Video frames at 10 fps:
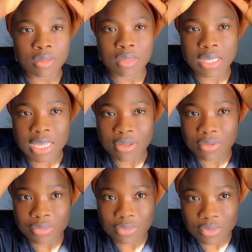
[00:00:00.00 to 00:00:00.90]

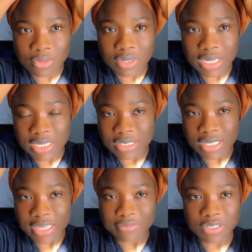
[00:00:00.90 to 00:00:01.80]
now all that is
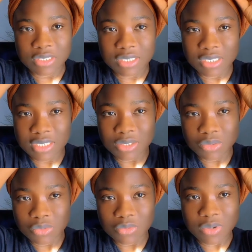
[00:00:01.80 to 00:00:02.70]
left is just
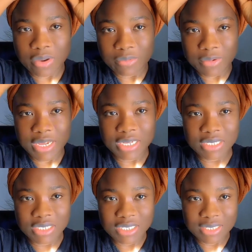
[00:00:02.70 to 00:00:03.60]
to
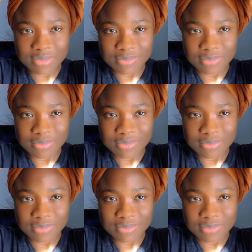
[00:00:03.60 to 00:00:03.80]
arrange.